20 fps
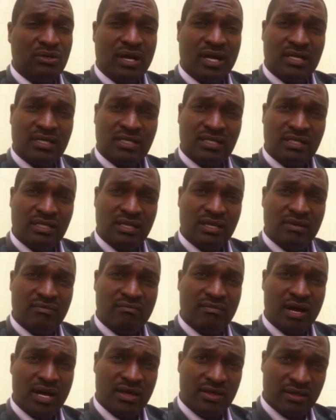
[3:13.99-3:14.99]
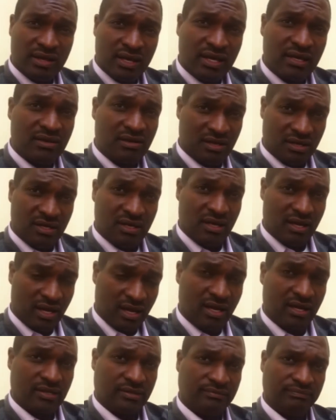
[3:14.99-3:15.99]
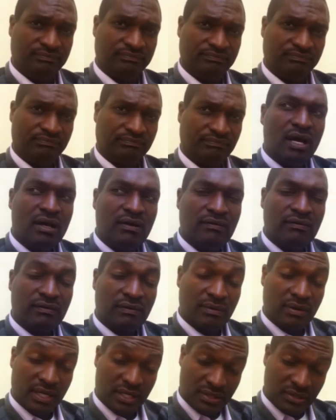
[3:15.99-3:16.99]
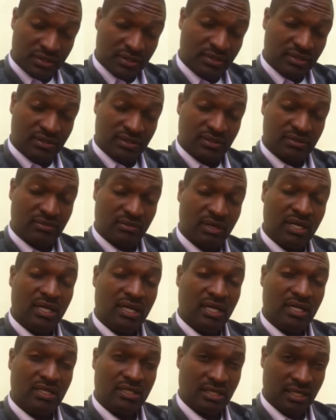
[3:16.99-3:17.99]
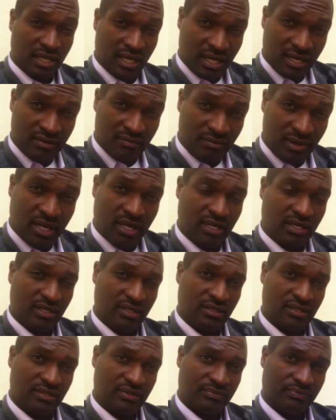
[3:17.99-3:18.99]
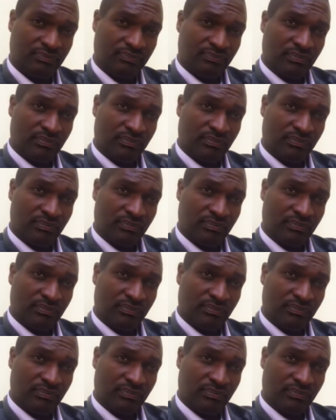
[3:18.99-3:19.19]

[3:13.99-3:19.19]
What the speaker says: you can see a mother in her. You have questions whether she can make it,